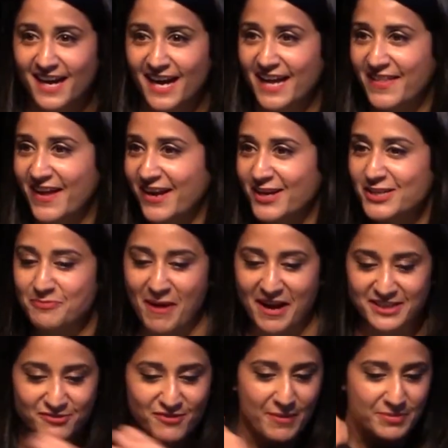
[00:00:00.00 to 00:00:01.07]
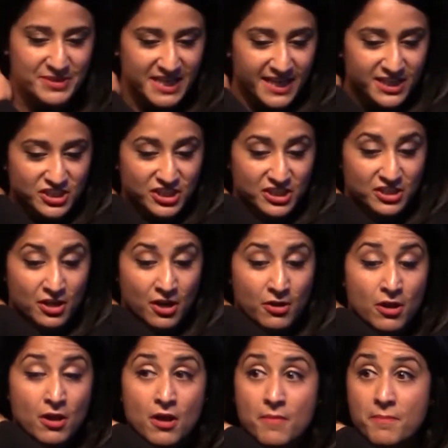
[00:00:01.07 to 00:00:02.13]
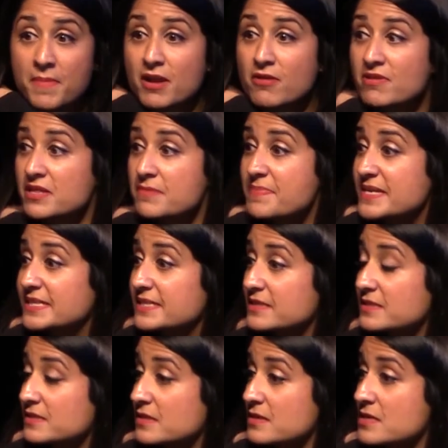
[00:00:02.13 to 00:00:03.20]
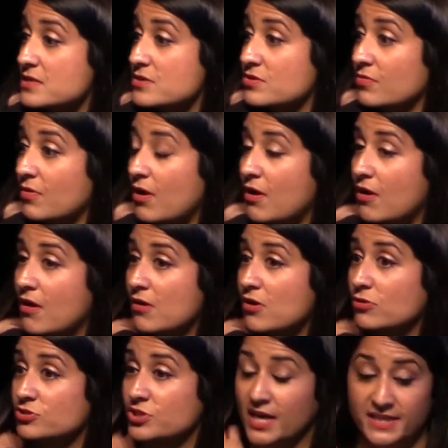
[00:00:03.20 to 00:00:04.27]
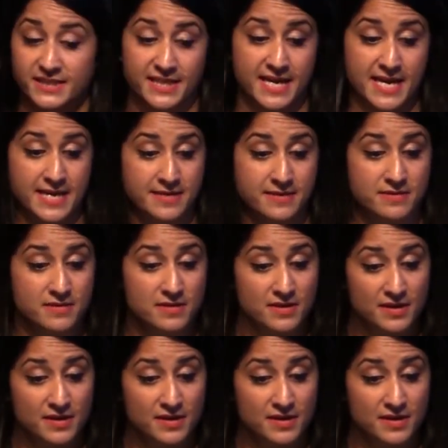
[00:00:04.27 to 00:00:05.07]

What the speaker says: And that goes back to reputation. You know, mirror the business that you are contracting in.